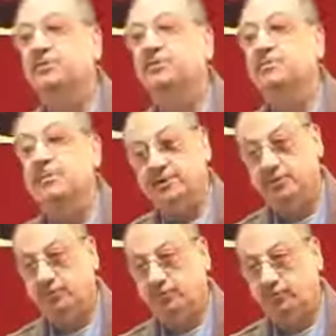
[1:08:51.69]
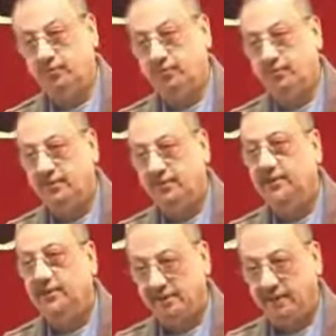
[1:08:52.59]
mazuf.
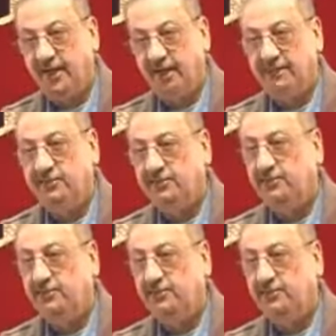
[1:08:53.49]
Ya is